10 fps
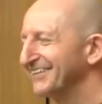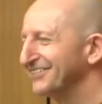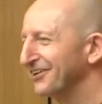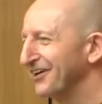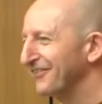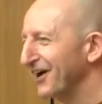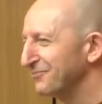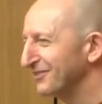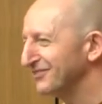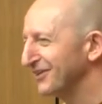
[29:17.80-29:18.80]
so if
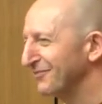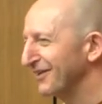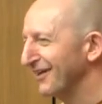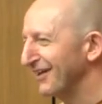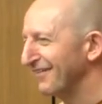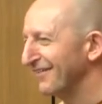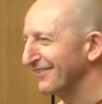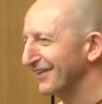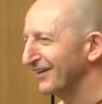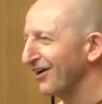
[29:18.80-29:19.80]
I'm with someone and I
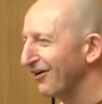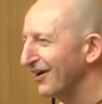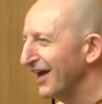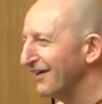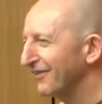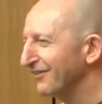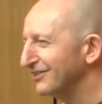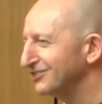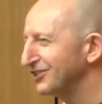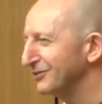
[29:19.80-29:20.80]
think, oh, if
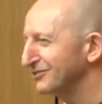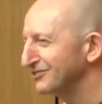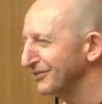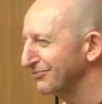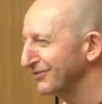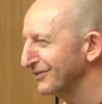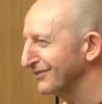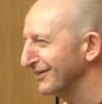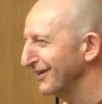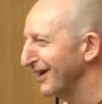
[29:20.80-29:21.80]
only she was
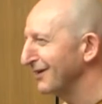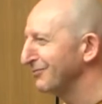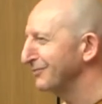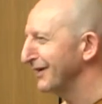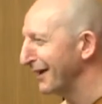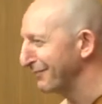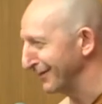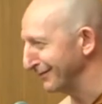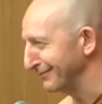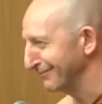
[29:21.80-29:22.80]
different, I would be
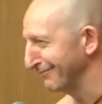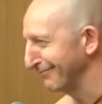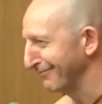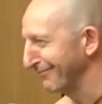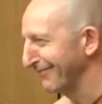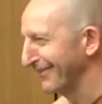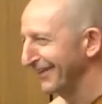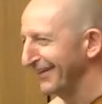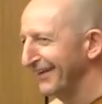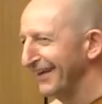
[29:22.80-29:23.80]
happy.
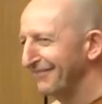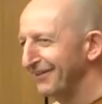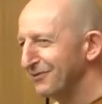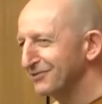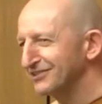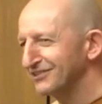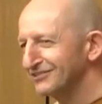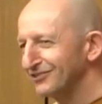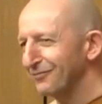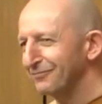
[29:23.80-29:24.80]
If he would
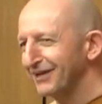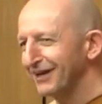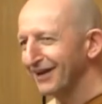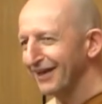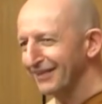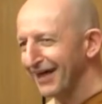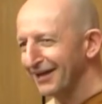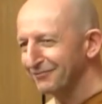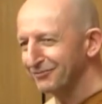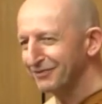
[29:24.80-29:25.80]
just stop being like
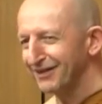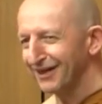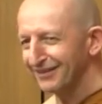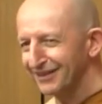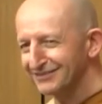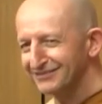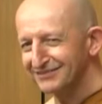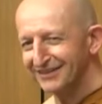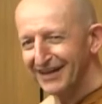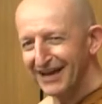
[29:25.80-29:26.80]
that and would be like
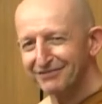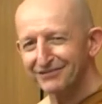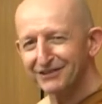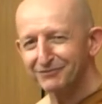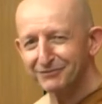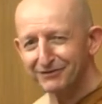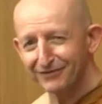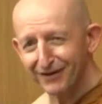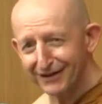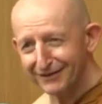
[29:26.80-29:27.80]
this, everything would be
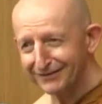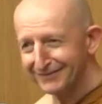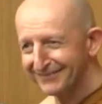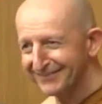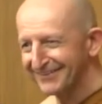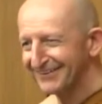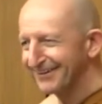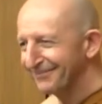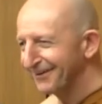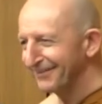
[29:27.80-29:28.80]
fine.
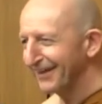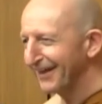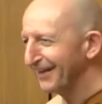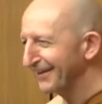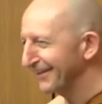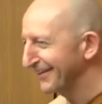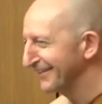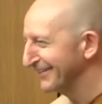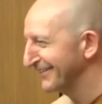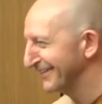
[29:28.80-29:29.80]
Right there,
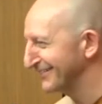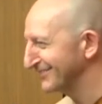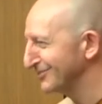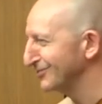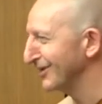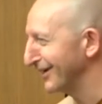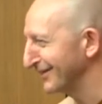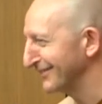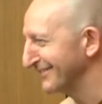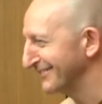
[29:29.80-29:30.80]
there's dukkha.